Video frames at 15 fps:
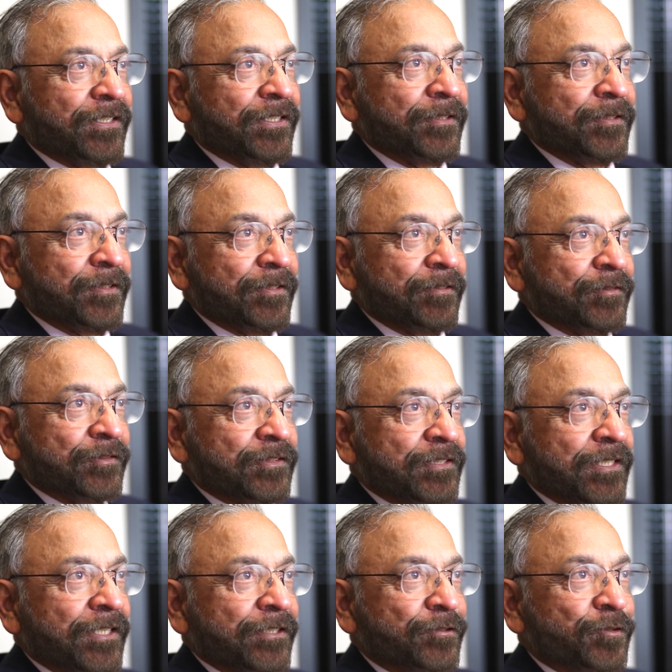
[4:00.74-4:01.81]
I
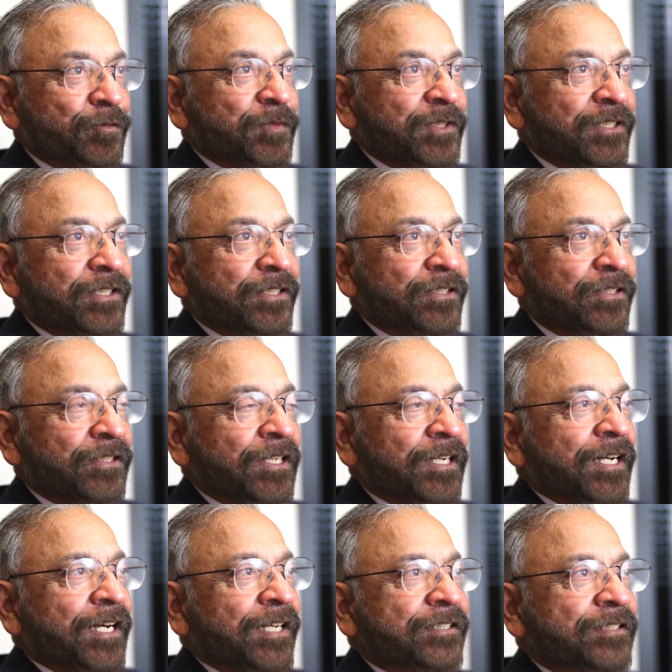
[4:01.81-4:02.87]
was asked to be leader,
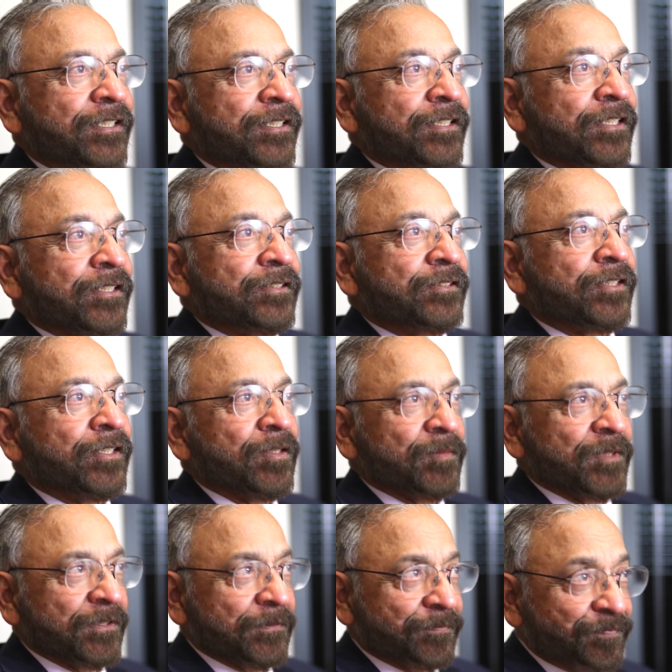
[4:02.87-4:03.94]
I said,
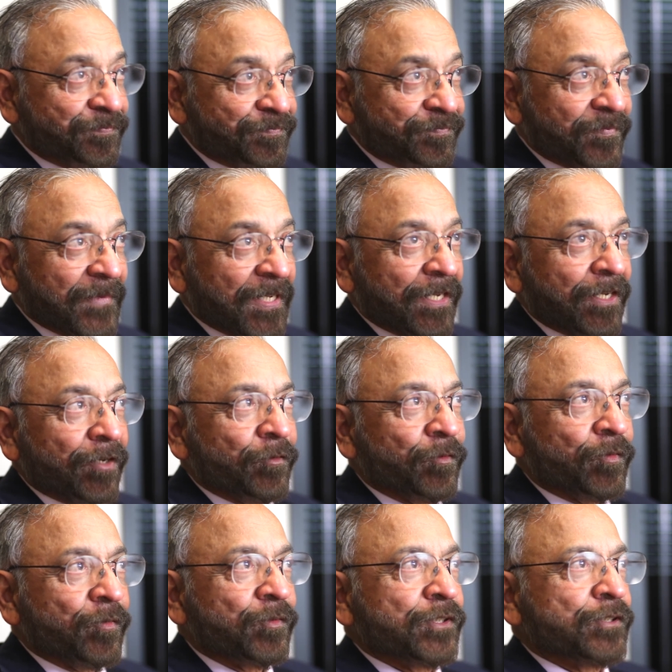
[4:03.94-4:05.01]
gentlemen,
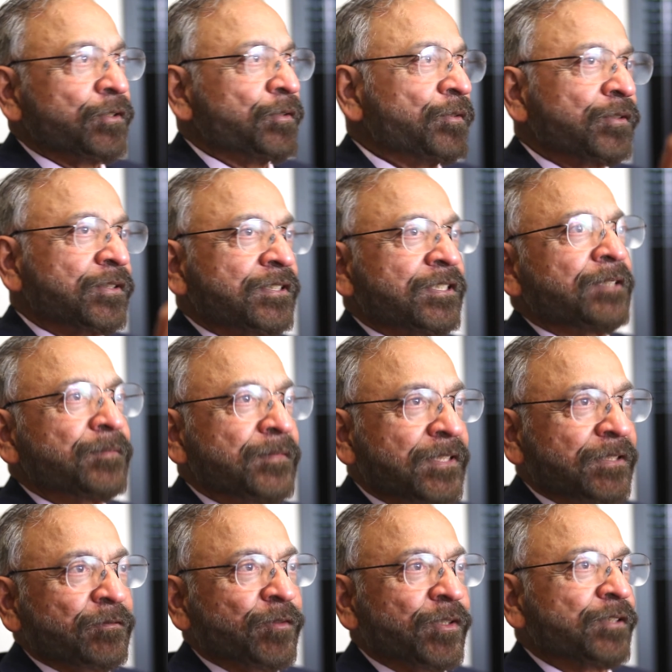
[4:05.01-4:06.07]
we should do
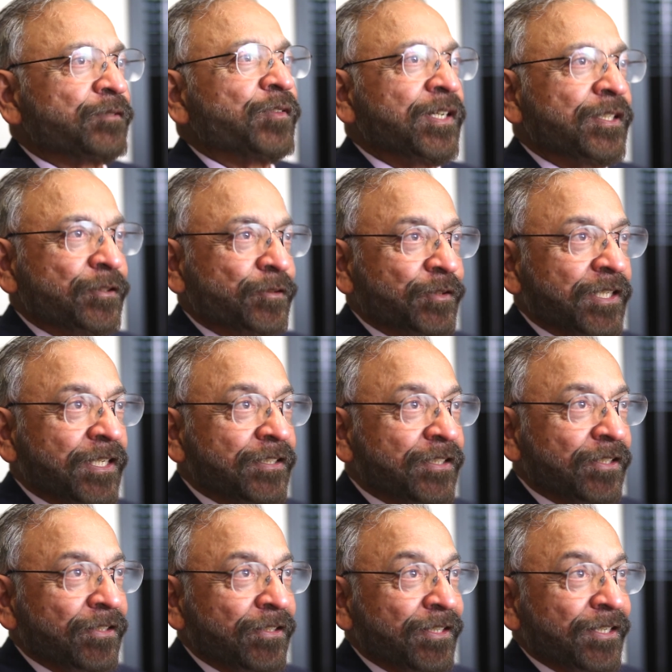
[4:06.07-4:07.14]
something worthwhile together.